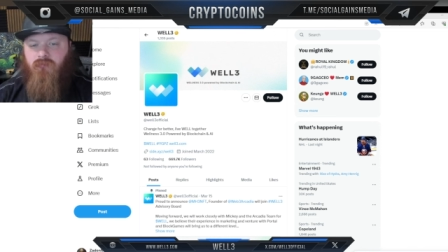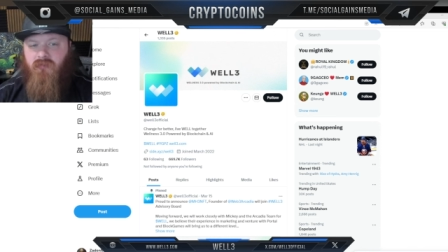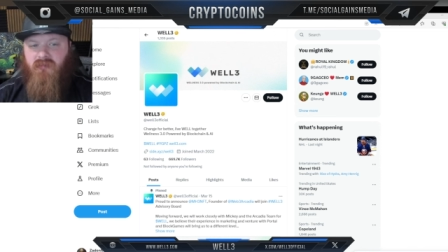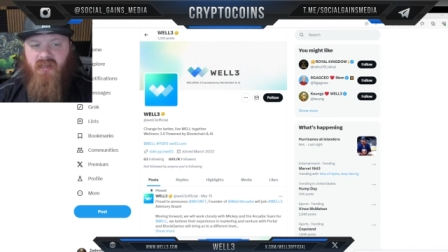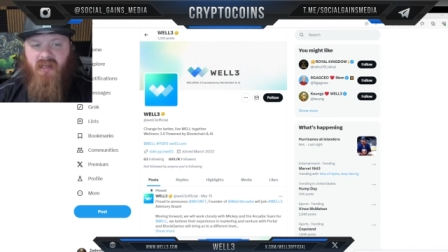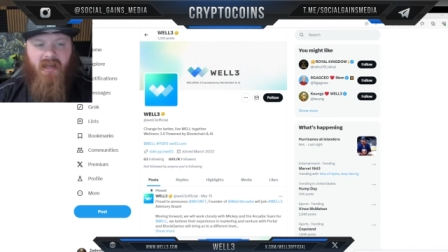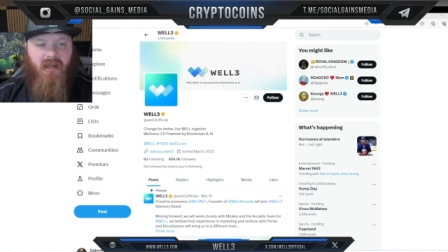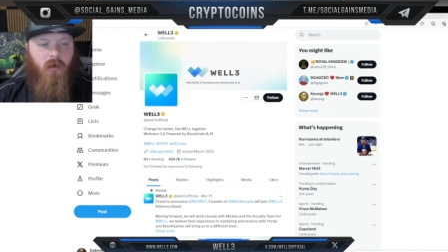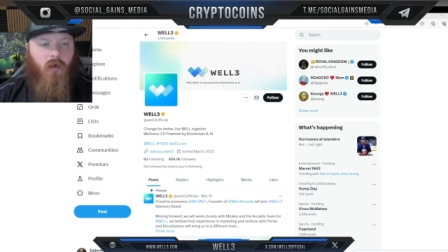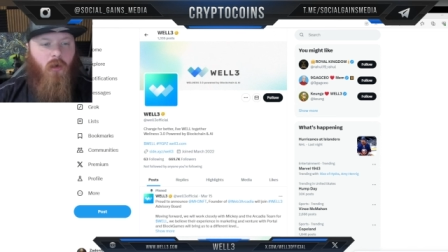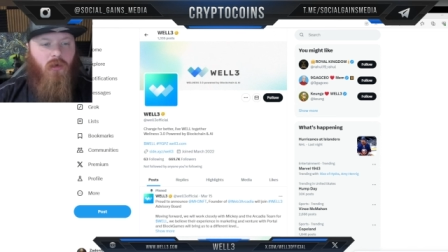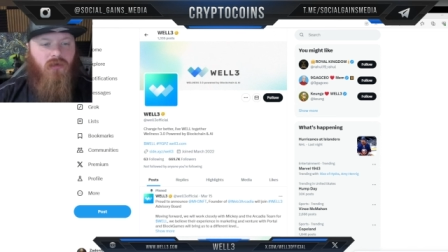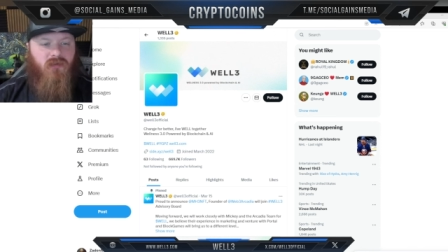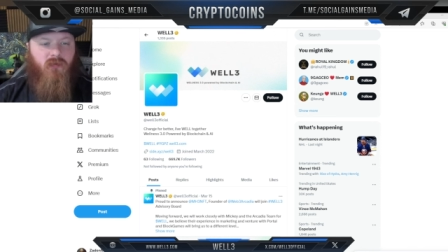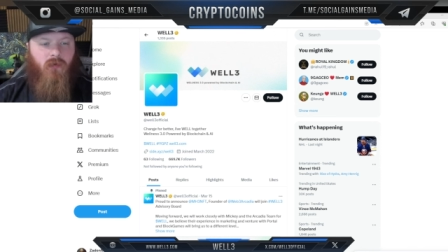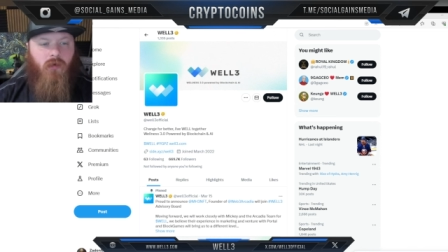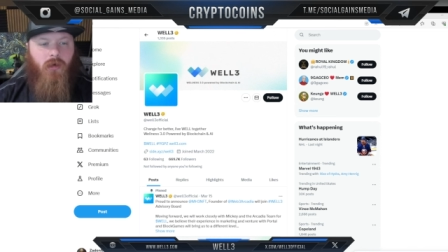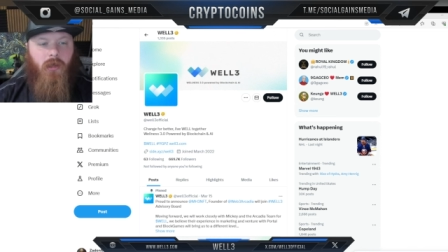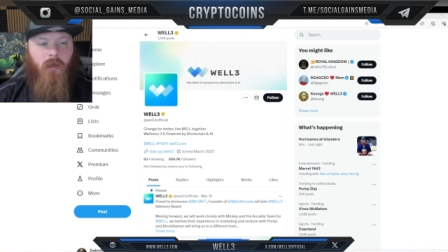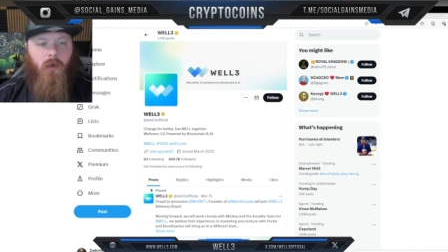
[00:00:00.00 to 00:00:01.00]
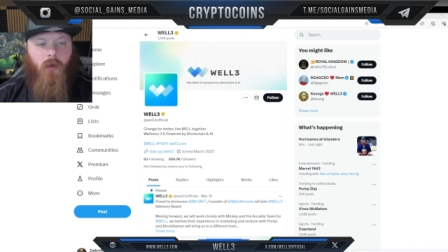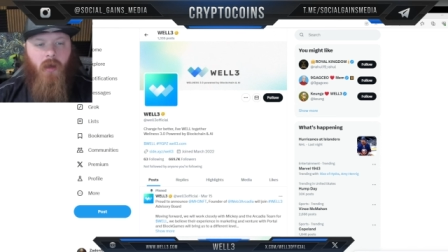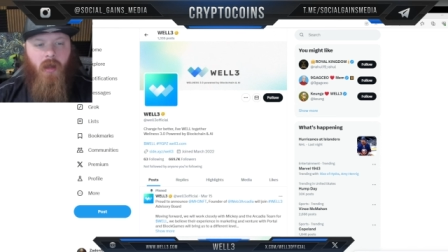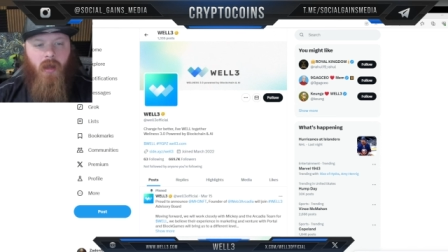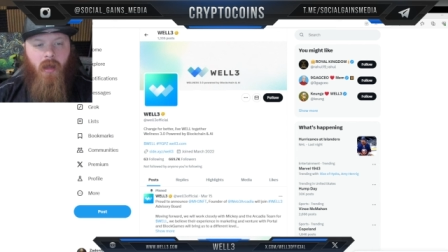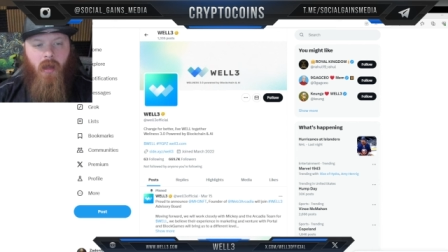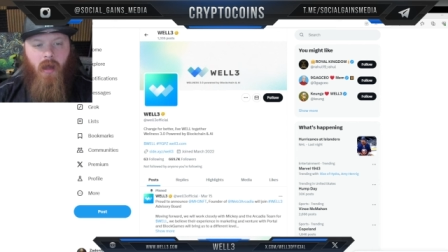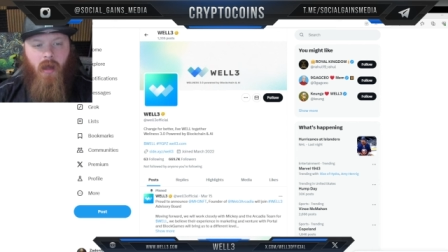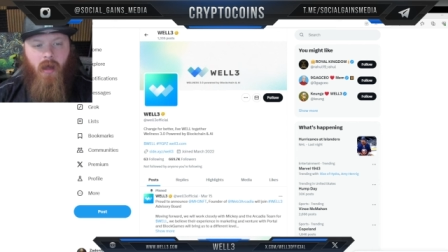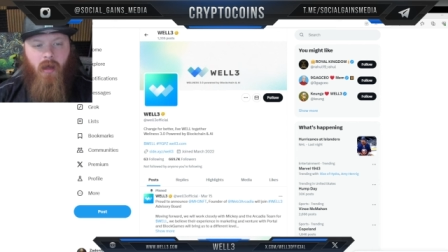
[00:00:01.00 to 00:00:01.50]
setting goals for you
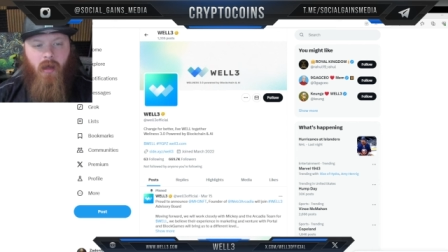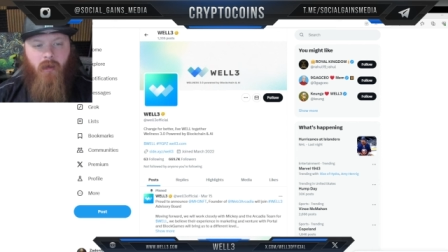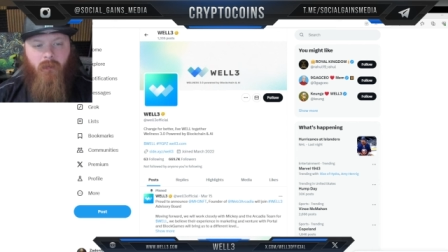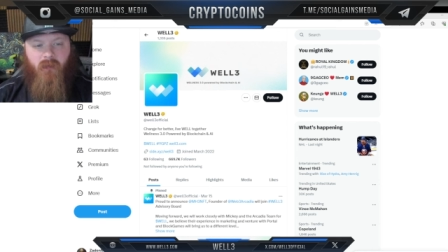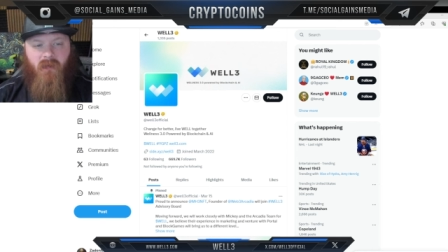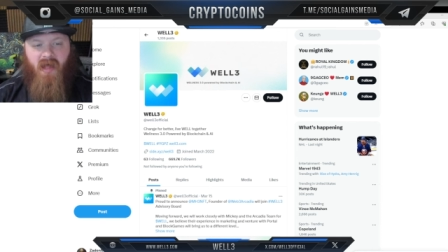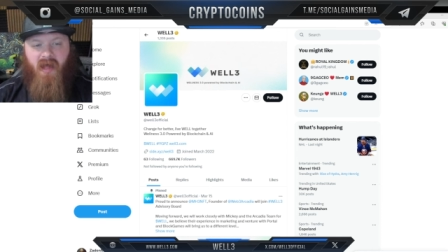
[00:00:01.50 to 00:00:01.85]
um,